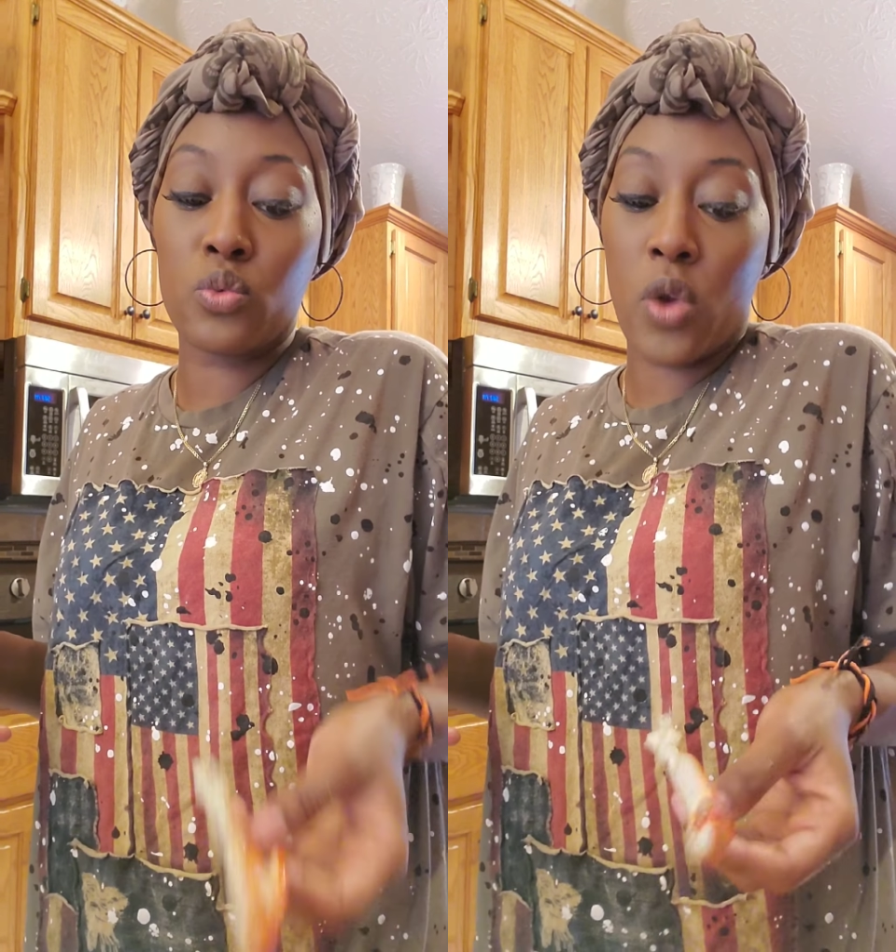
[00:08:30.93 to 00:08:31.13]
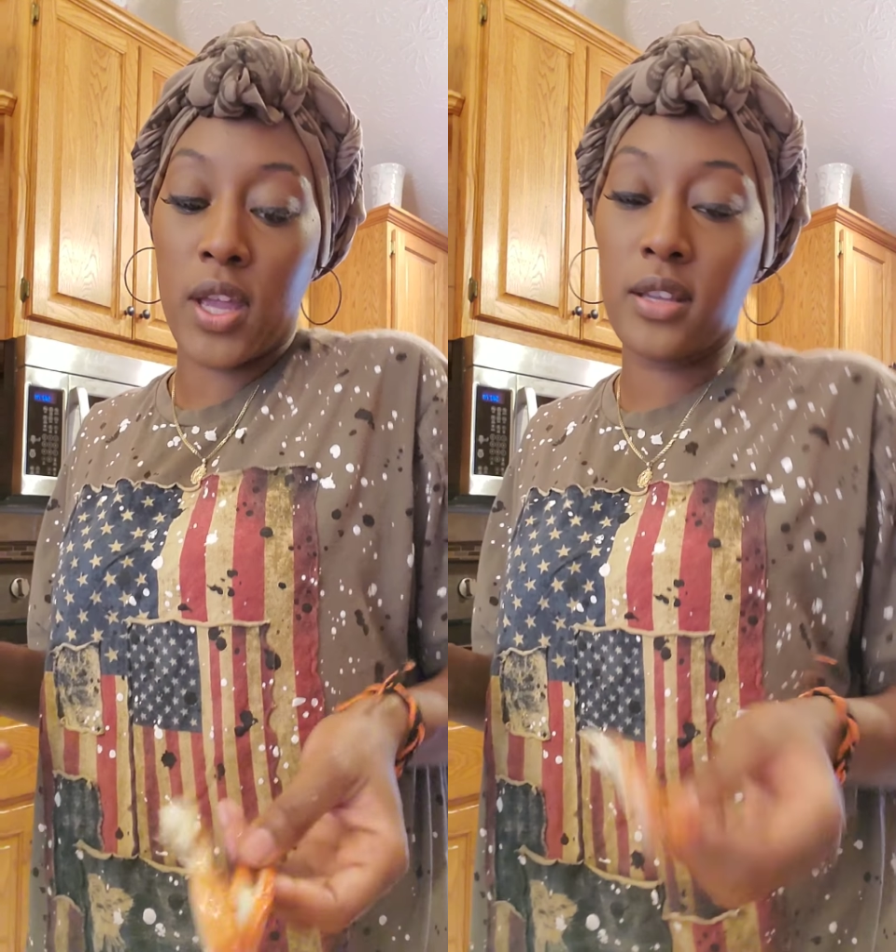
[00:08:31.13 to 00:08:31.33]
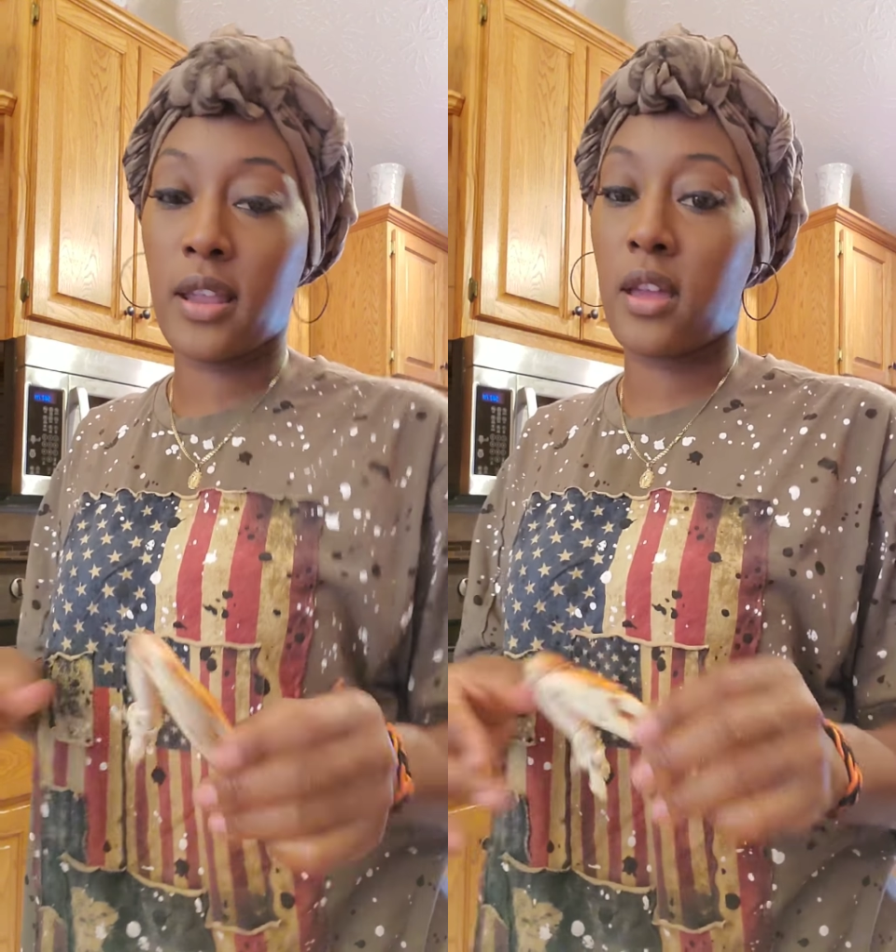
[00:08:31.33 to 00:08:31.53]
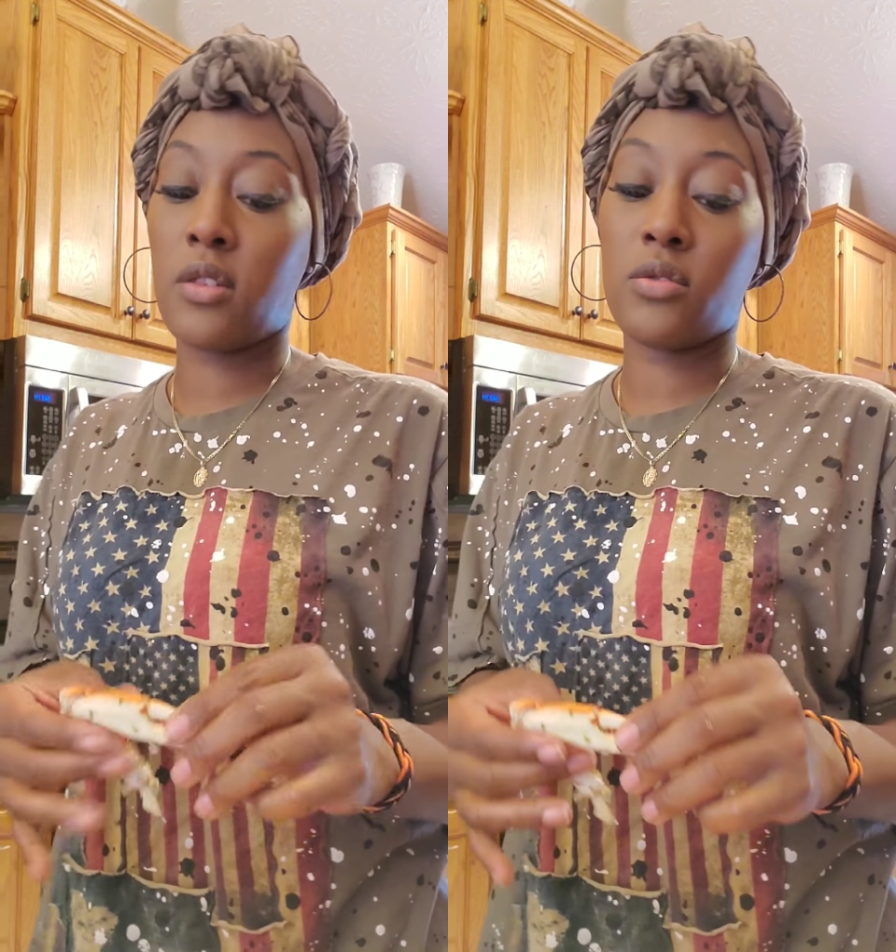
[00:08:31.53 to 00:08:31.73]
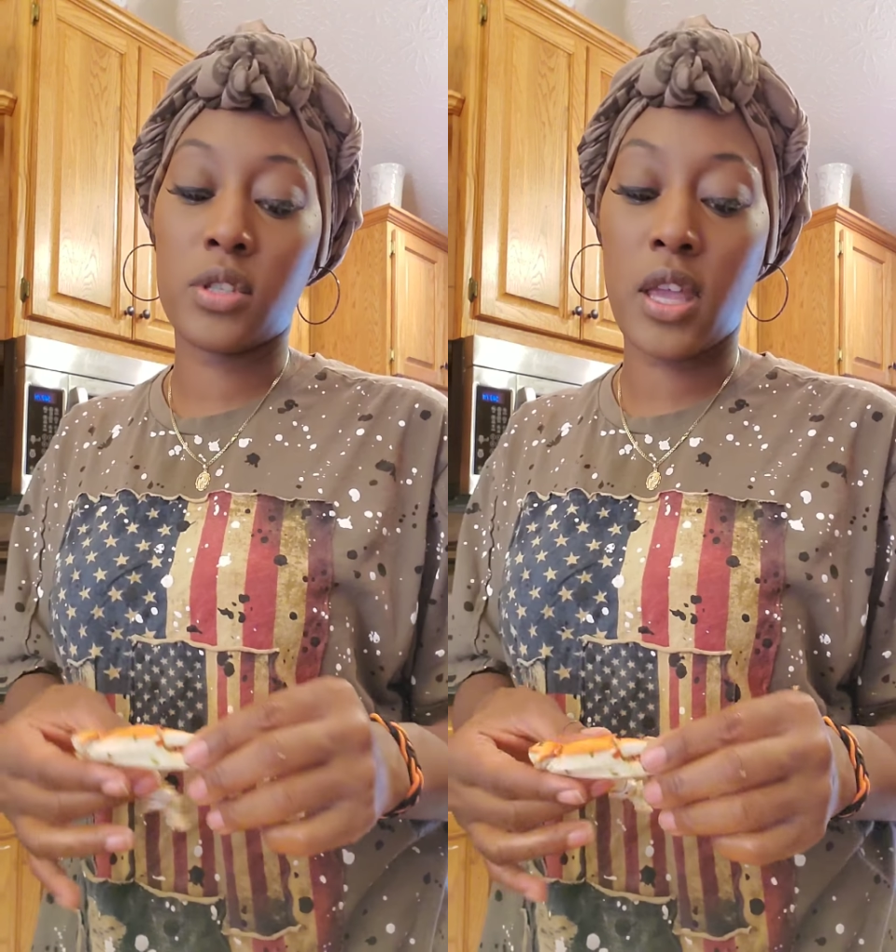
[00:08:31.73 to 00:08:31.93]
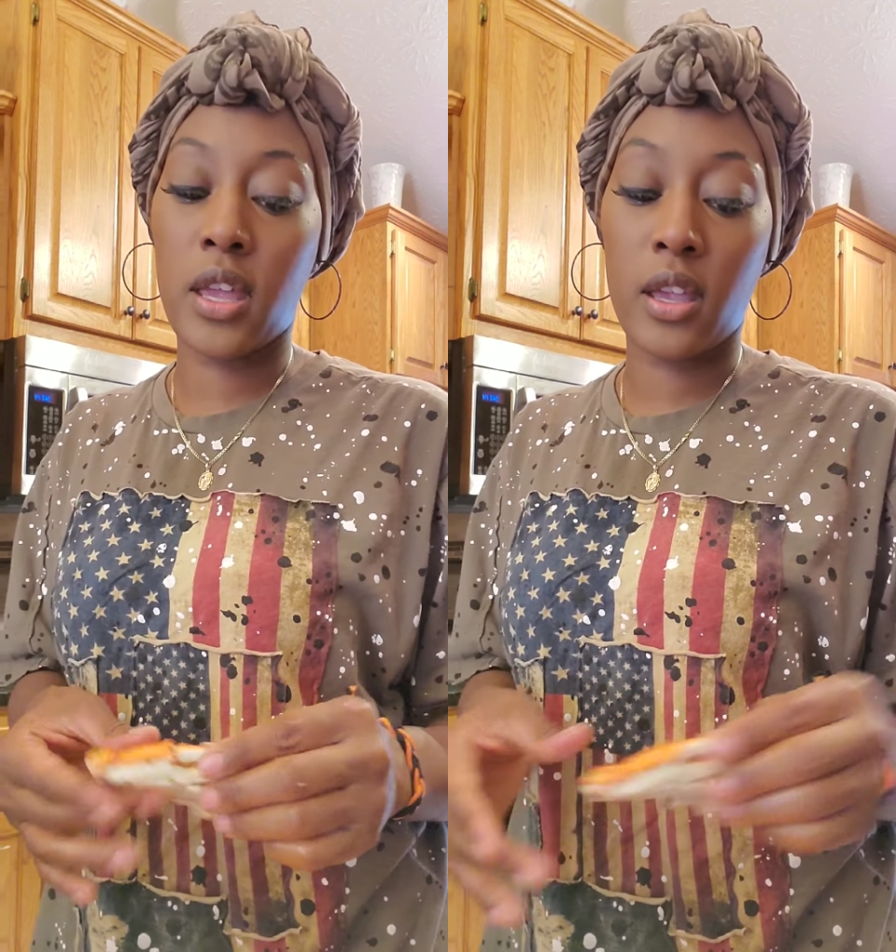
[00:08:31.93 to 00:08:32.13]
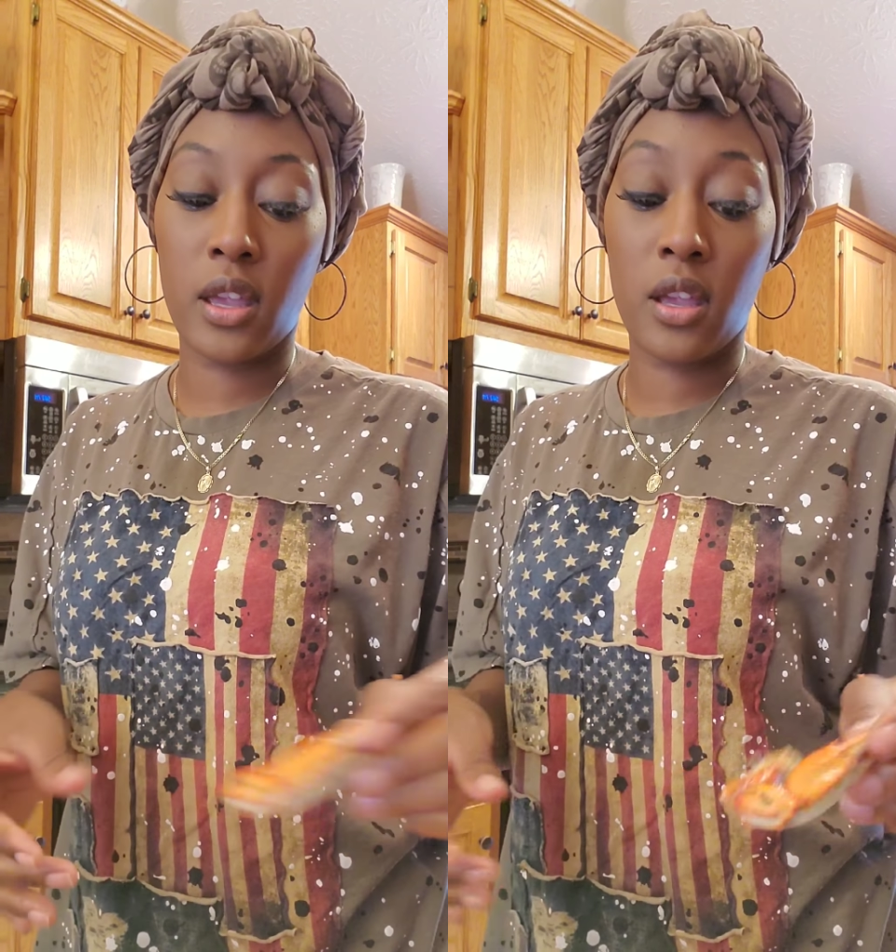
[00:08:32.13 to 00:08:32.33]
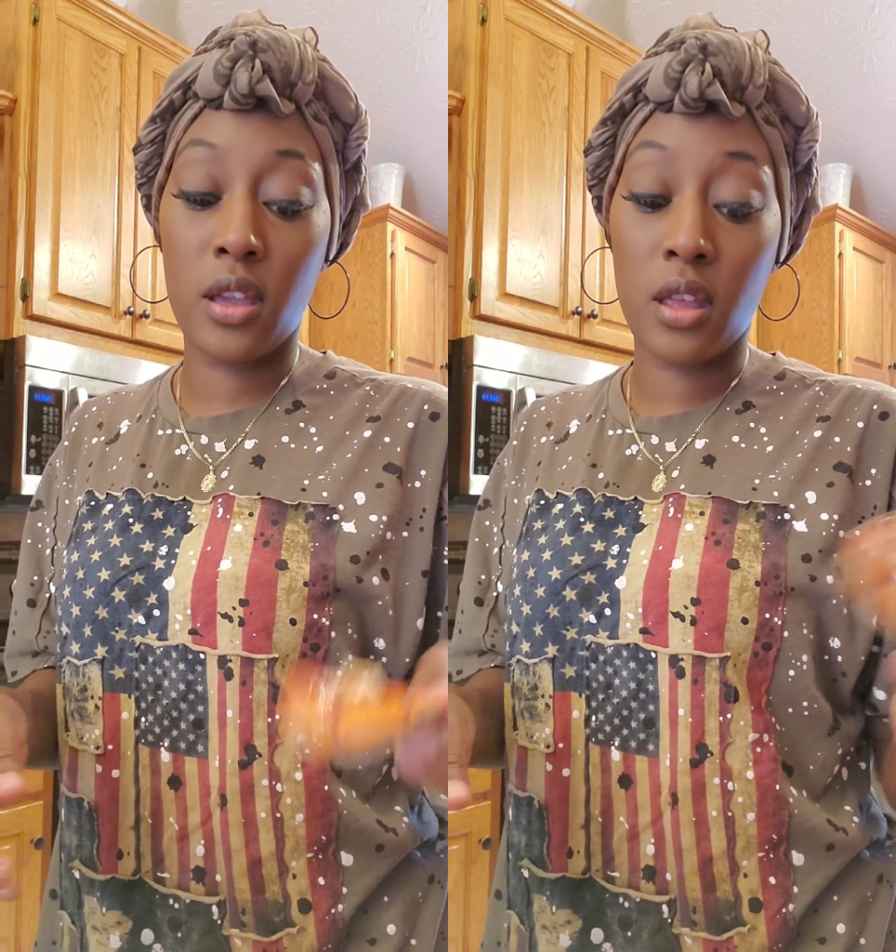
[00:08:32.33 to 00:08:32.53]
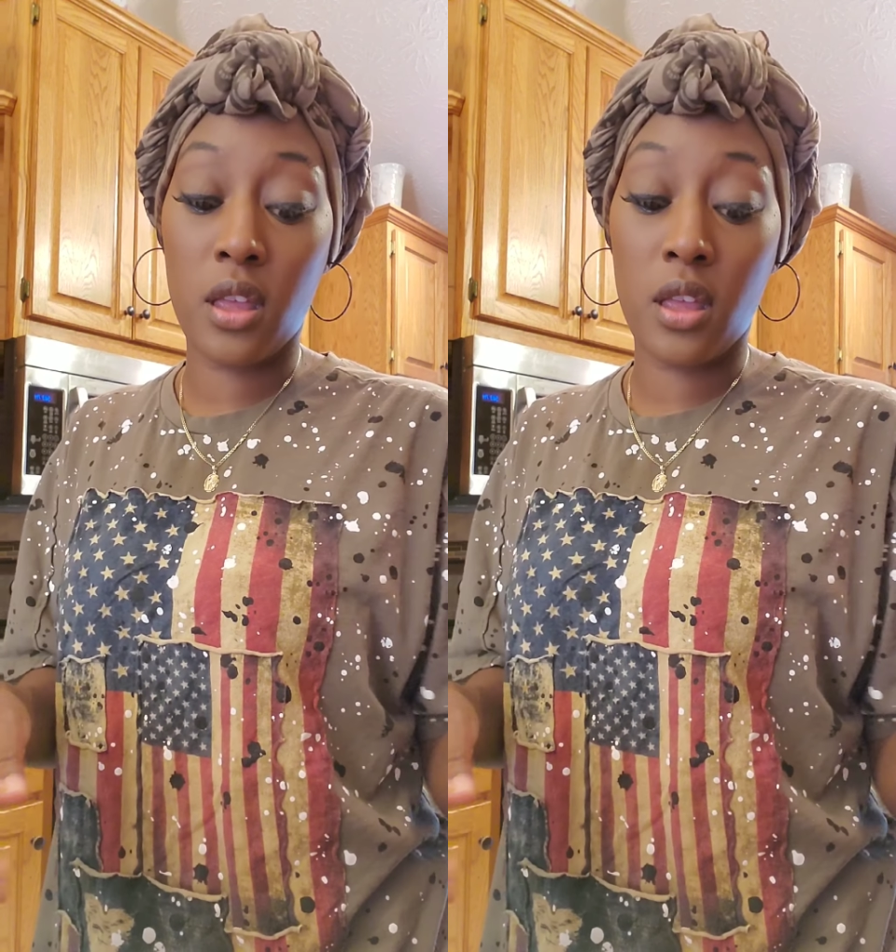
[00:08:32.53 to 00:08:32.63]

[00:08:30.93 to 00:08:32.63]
right now saying,